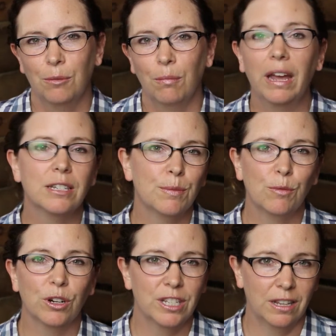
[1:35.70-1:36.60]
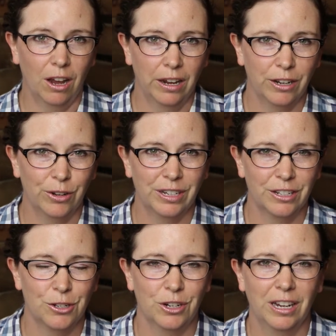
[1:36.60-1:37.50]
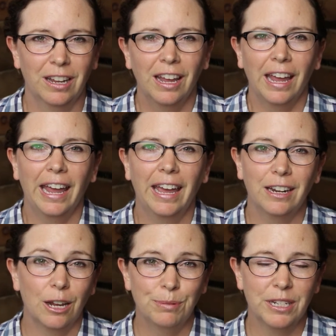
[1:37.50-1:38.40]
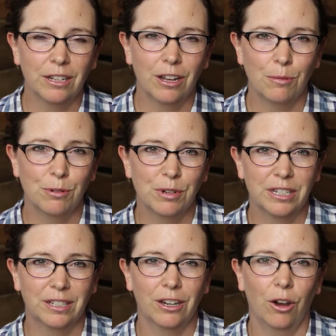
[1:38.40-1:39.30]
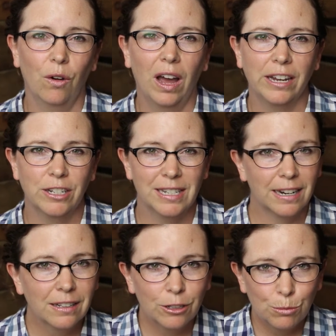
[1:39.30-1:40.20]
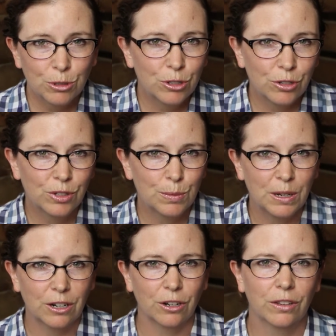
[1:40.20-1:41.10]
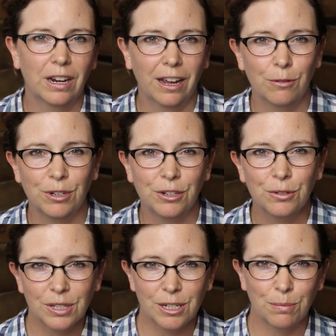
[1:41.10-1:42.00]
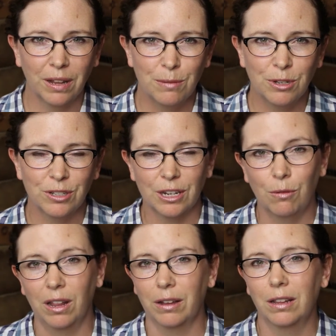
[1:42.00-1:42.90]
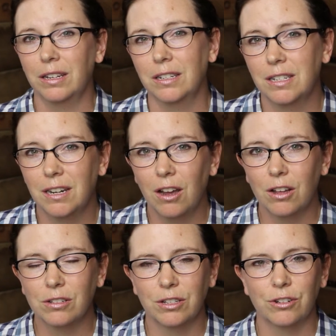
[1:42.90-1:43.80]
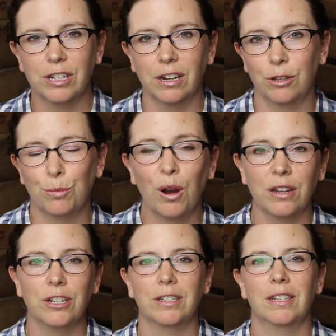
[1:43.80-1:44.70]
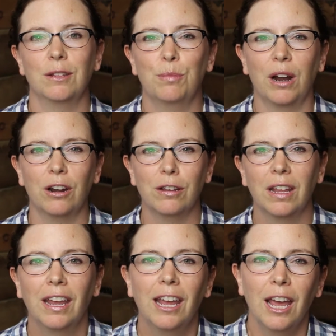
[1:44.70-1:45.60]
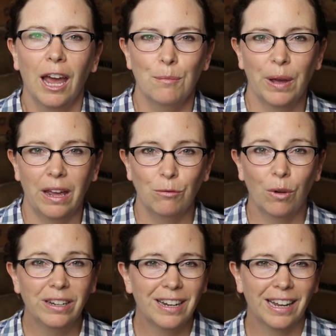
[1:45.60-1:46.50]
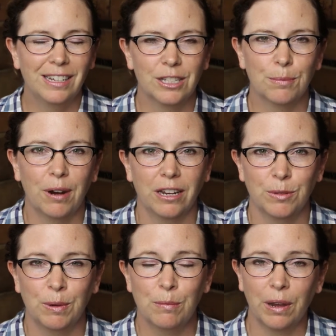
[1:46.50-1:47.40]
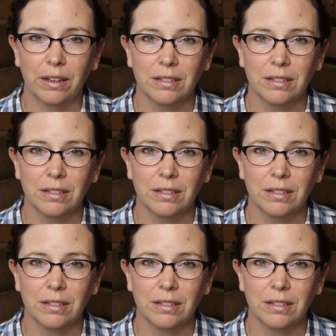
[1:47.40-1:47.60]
My husband works in the audio industry, and up until a couple weeks ago, I just had a little Bluetooth speaker that I would use to play music while I cleaned stalls or did other projects in the barn. But one day he surprised me by